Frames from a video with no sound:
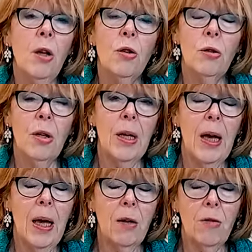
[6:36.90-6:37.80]
You can
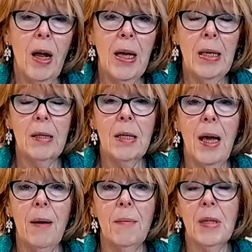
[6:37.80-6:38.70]
get great
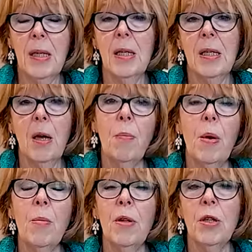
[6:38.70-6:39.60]
um, skin
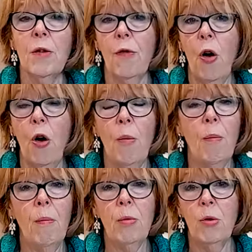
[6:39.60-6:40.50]
supplements
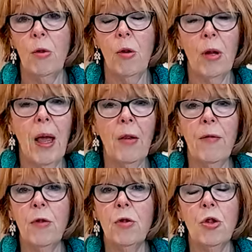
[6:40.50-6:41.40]
from your local health
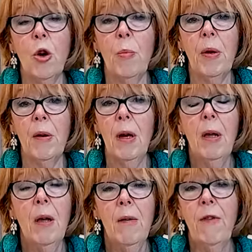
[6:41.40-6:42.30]
food shop and
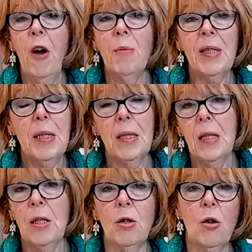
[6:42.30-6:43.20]
pharmacies
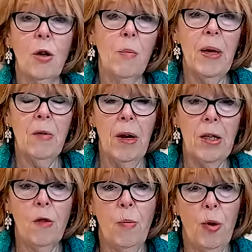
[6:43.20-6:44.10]
that stock a big
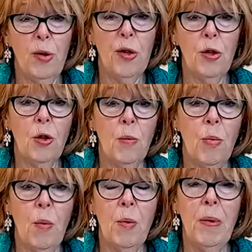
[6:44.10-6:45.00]
range of products. You can
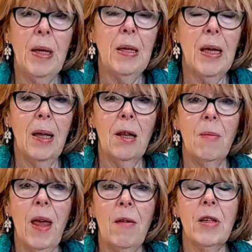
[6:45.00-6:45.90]
probably get them
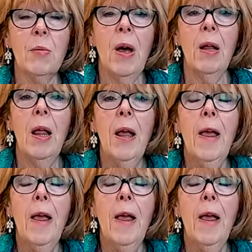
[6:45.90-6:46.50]
there as well.